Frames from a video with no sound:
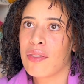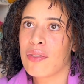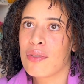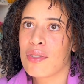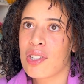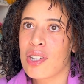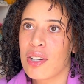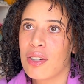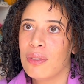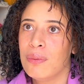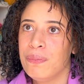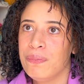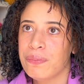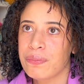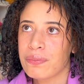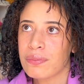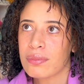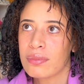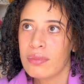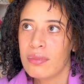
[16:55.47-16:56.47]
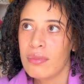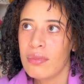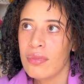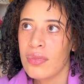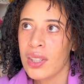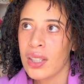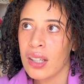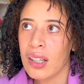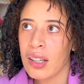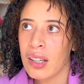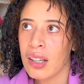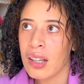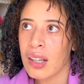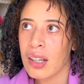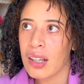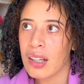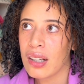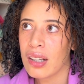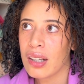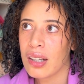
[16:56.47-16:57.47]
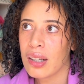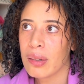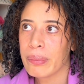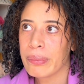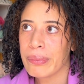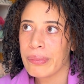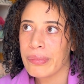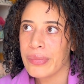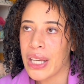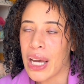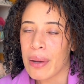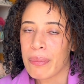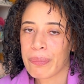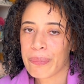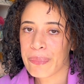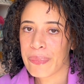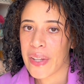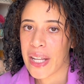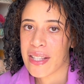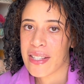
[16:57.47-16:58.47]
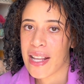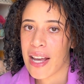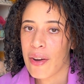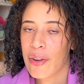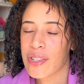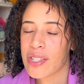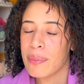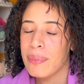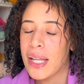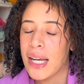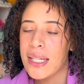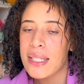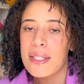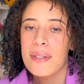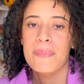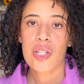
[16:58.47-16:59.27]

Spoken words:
So yeah, that's that one, supplies.